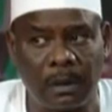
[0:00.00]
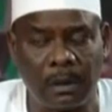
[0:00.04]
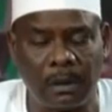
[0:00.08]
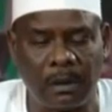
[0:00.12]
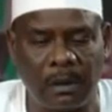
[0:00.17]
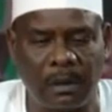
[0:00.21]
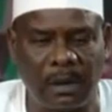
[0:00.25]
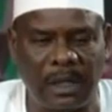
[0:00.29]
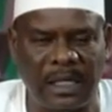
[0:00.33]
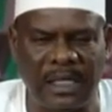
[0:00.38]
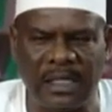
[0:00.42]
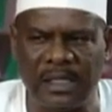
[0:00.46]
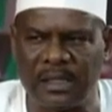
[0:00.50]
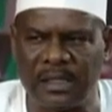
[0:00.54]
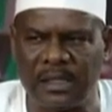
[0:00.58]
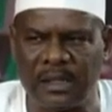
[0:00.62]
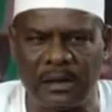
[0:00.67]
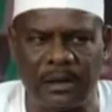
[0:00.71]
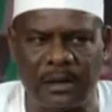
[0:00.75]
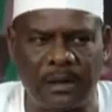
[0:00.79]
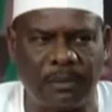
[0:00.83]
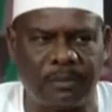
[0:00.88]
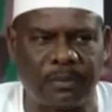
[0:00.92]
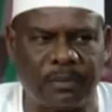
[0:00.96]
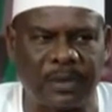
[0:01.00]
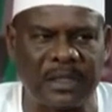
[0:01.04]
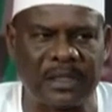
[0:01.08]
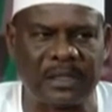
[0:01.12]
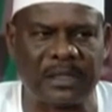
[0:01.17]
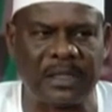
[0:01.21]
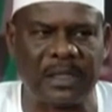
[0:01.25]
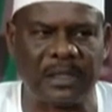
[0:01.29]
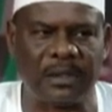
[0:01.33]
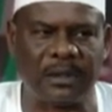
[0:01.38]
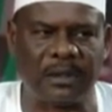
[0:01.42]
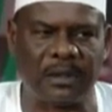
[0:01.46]
Or anything the
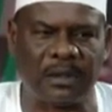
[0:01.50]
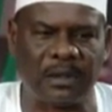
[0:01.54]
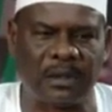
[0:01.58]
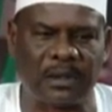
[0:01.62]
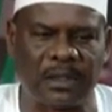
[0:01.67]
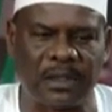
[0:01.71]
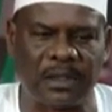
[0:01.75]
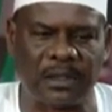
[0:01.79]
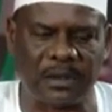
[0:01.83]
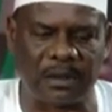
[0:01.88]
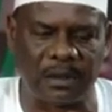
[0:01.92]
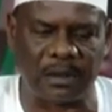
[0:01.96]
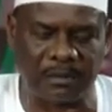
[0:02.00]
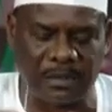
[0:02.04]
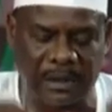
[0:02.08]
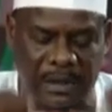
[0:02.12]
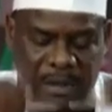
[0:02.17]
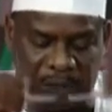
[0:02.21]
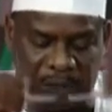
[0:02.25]
president does is something